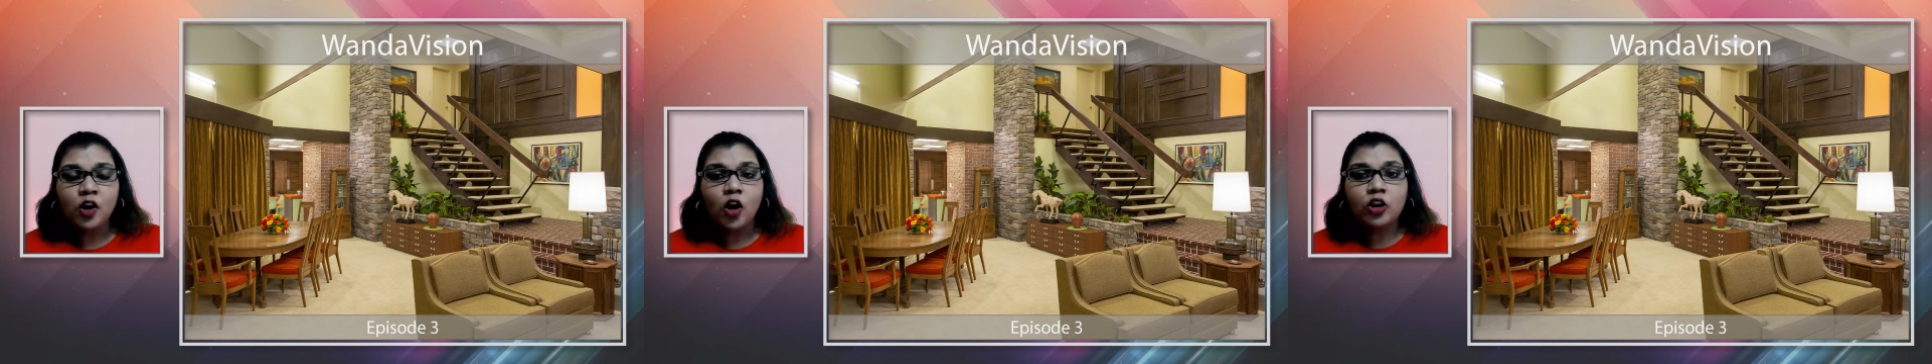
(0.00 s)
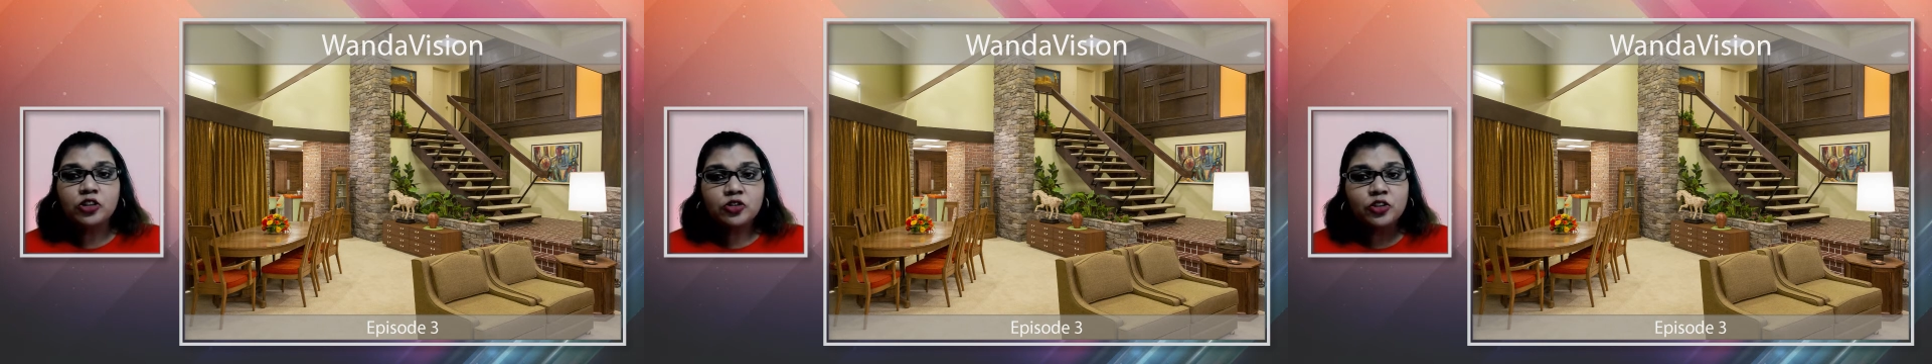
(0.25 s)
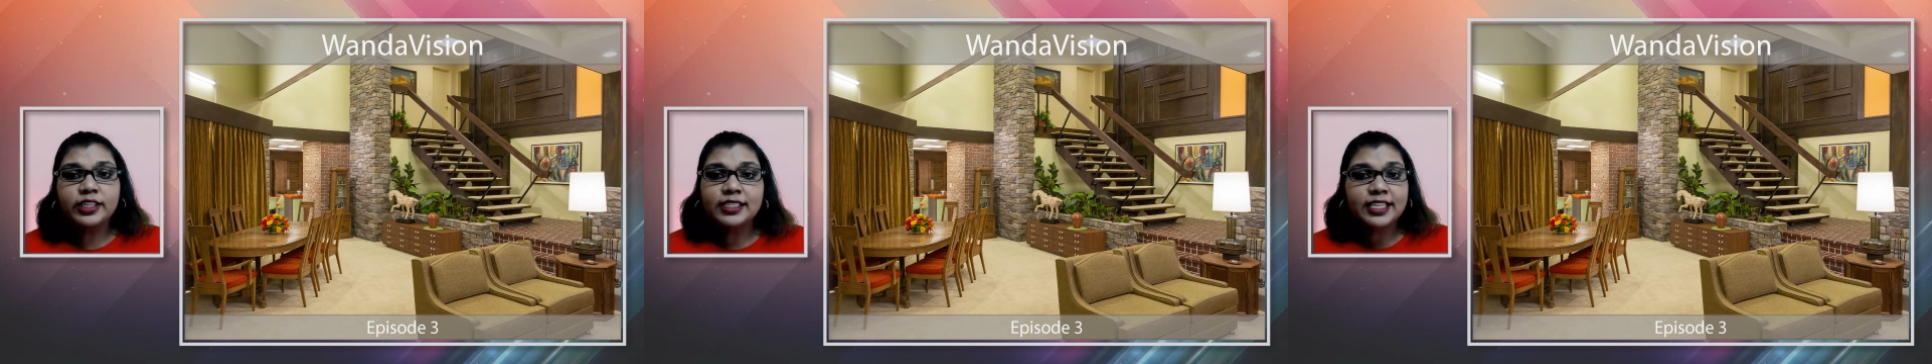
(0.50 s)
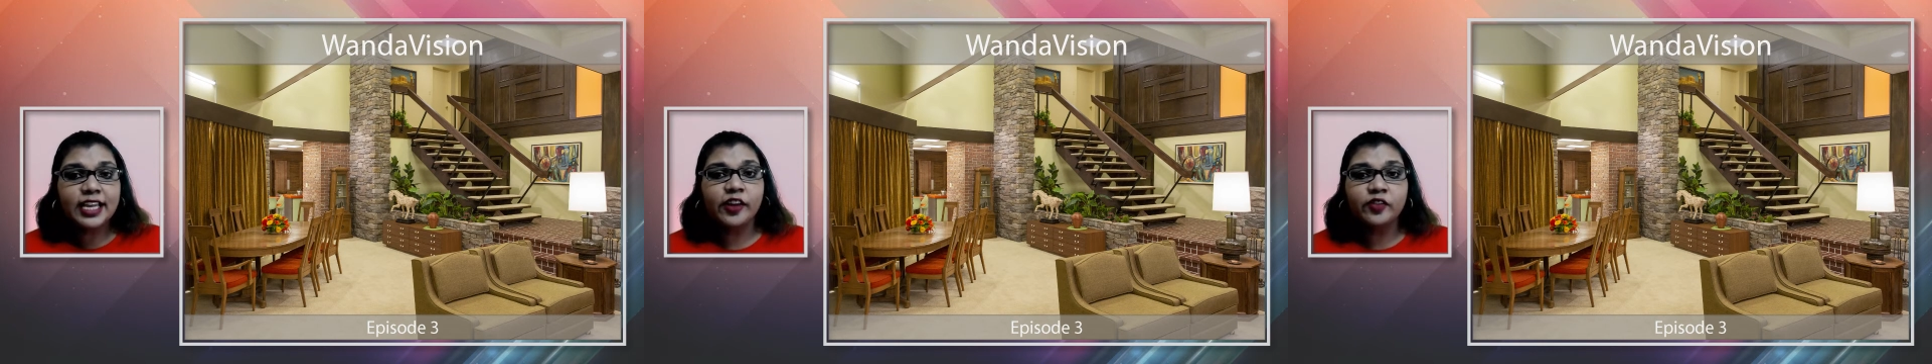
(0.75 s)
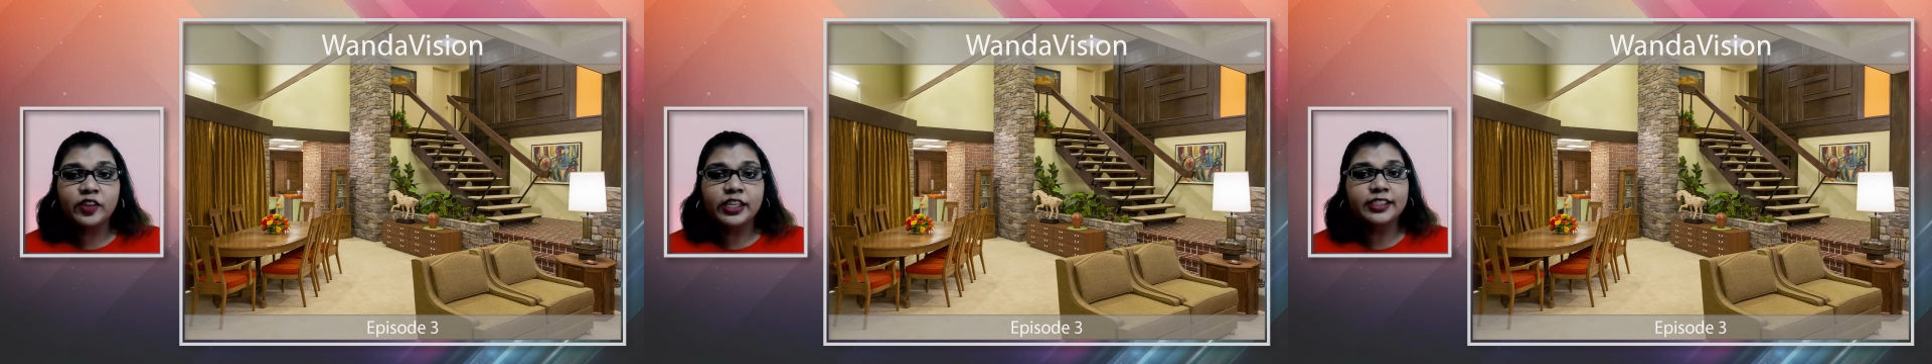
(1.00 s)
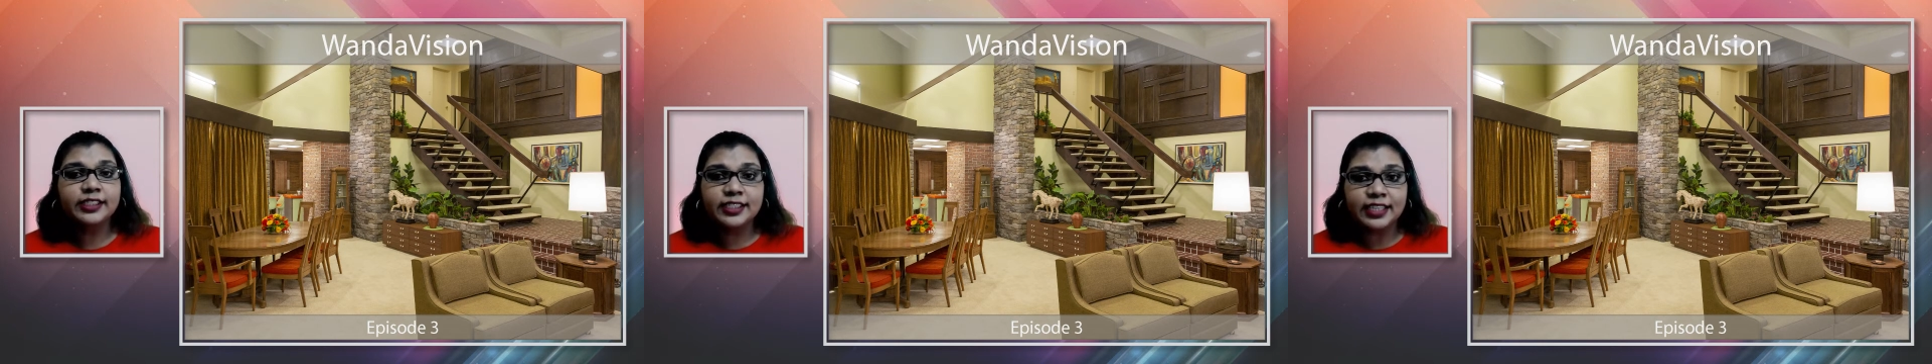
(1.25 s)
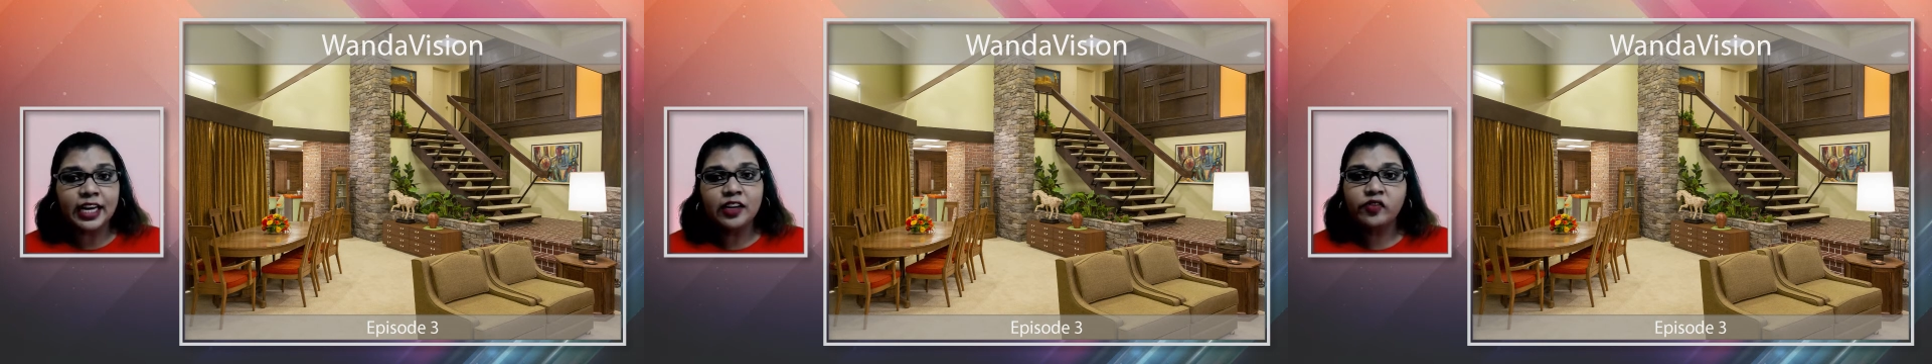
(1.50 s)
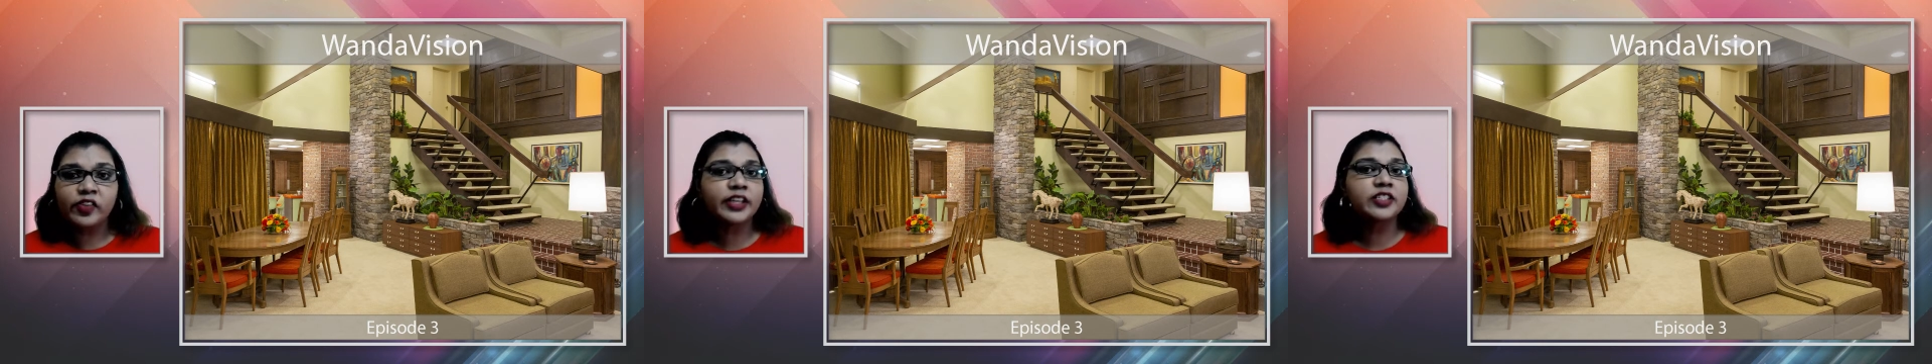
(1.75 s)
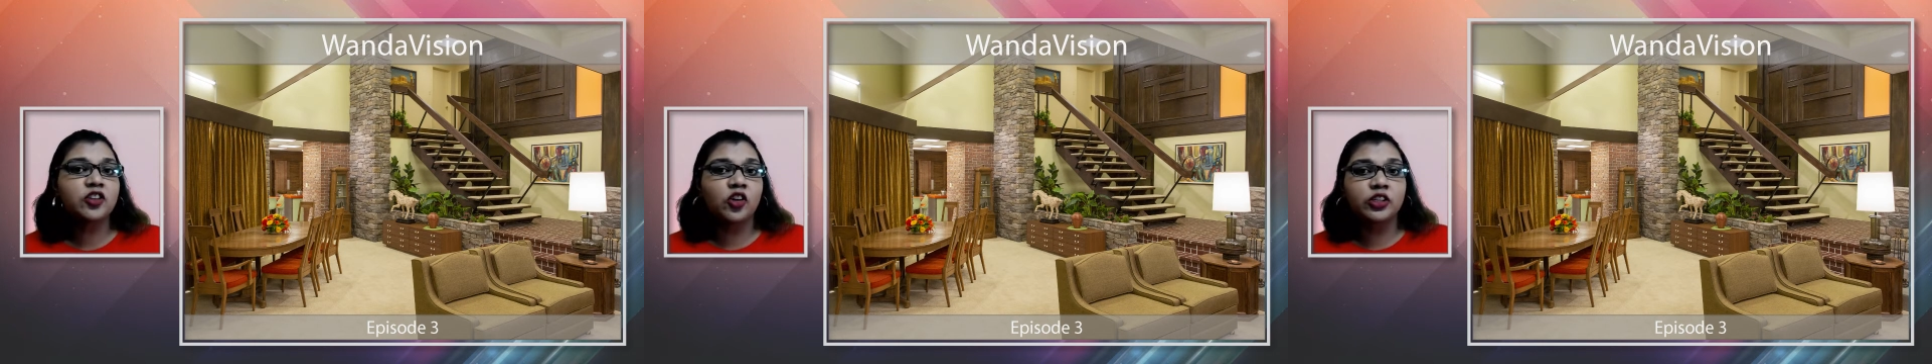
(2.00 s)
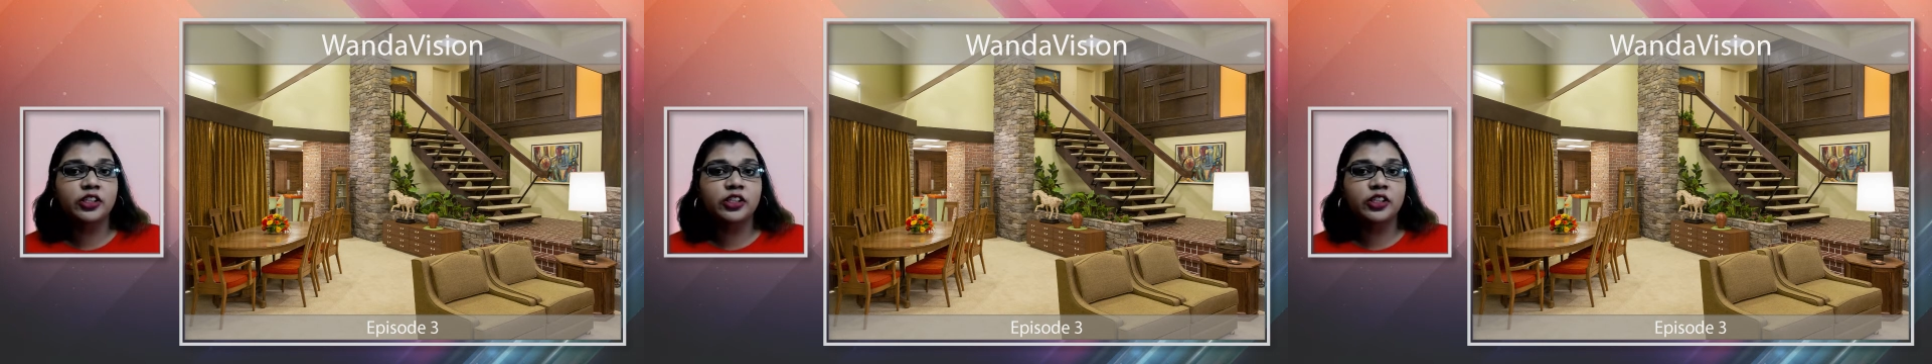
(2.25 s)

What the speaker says: also leans heavily design-wise on